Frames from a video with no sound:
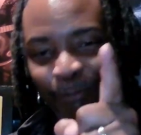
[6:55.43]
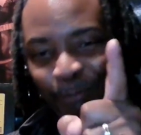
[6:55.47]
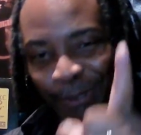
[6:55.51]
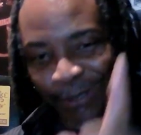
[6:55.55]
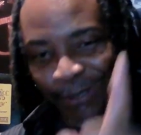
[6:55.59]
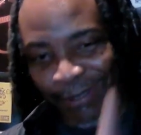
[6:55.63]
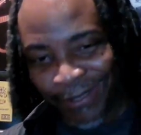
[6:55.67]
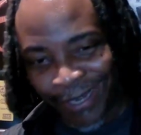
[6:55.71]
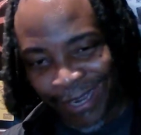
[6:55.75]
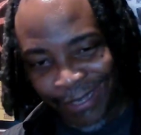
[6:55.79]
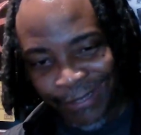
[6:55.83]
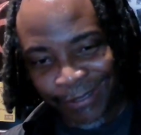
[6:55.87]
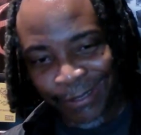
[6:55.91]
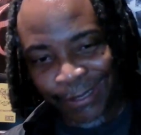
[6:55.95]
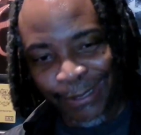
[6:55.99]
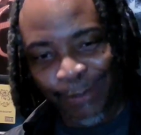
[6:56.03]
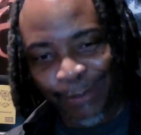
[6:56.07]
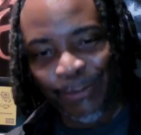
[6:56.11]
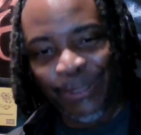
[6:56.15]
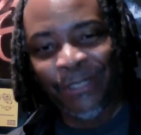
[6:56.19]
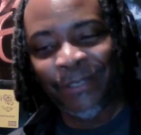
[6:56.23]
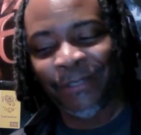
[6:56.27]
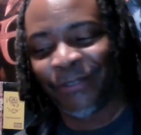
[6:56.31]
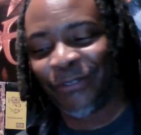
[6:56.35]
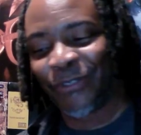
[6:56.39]
but not
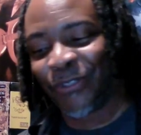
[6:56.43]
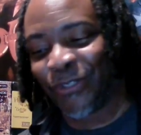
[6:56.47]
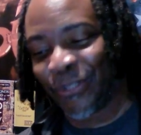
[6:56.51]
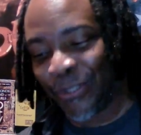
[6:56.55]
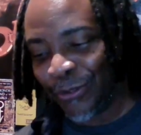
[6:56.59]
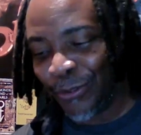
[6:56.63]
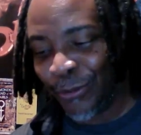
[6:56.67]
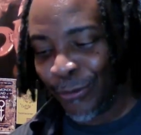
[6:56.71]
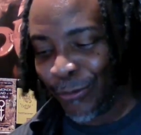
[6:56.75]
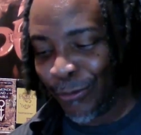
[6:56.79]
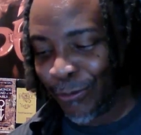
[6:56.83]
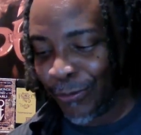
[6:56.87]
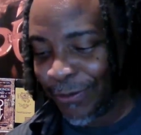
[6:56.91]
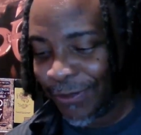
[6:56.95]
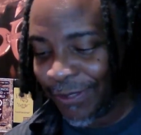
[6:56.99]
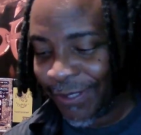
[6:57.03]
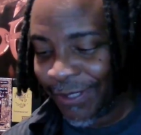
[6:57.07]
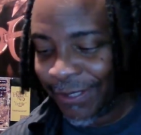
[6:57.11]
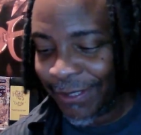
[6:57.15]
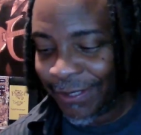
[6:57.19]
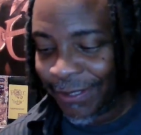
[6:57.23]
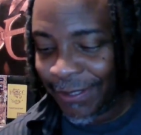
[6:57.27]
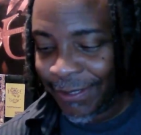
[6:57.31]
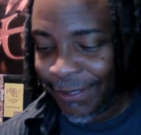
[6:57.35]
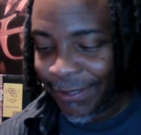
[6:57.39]
limited to,
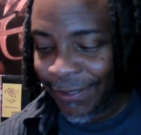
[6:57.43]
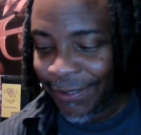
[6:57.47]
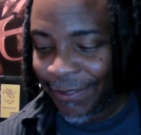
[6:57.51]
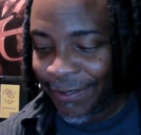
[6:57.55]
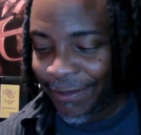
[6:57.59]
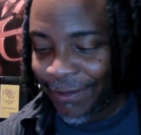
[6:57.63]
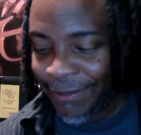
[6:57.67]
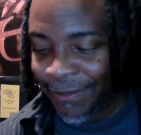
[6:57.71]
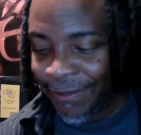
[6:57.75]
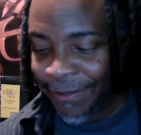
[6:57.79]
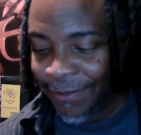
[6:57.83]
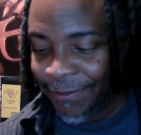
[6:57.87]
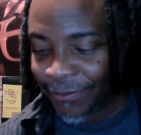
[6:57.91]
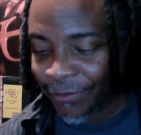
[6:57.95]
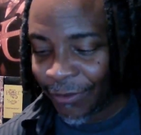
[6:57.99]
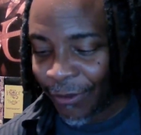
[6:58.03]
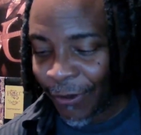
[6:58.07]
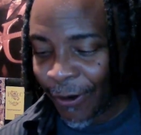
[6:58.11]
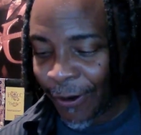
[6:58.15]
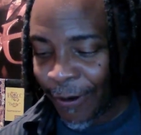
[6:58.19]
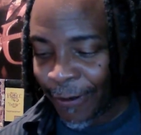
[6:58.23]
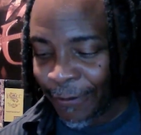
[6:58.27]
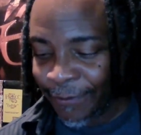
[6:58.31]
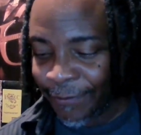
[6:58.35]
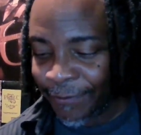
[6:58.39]
these
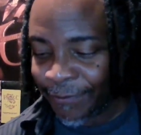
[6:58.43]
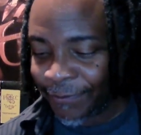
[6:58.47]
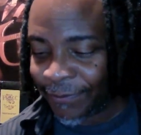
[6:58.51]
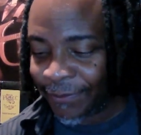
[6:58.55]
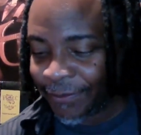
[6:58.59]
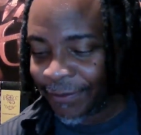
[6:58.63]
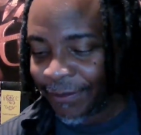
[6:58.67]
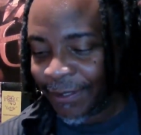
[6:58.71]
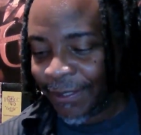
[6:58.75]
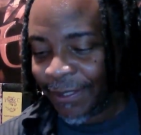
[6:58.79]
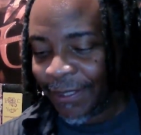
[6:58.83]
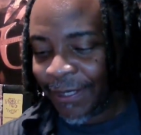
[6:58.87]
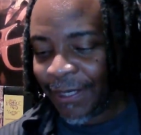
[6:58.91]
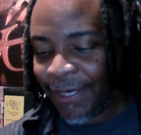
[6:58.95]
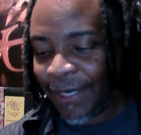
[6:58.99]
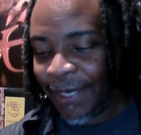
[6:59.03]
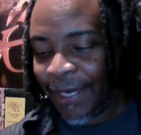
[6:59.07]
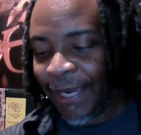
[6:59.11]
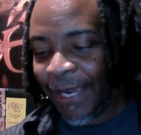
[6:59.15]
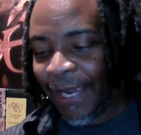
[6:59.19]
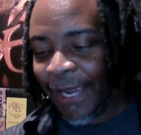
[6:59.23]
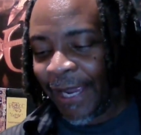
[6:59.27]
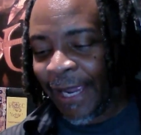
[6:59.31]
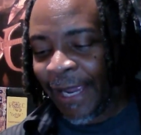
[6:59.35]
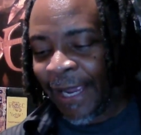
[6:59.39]
artists.
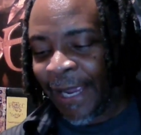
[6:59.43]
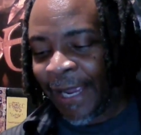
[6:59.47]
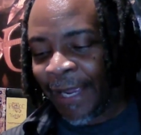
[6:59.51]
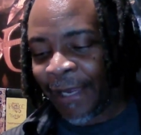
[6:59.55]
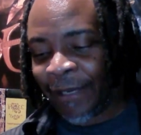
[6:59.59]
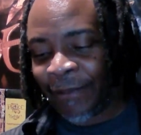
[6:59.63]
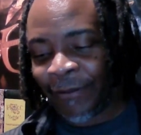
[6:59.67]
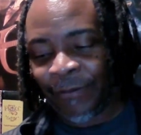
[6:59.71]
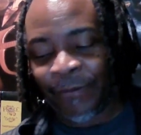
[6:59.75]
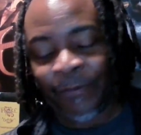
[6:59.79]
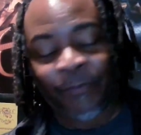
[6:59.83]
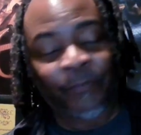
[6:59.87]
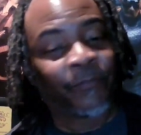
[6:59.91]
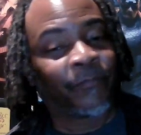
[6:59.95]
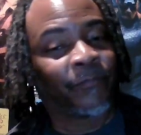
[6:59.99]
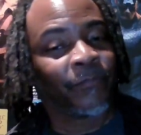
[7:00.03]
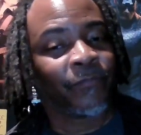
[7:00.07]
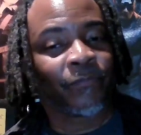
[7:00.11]
And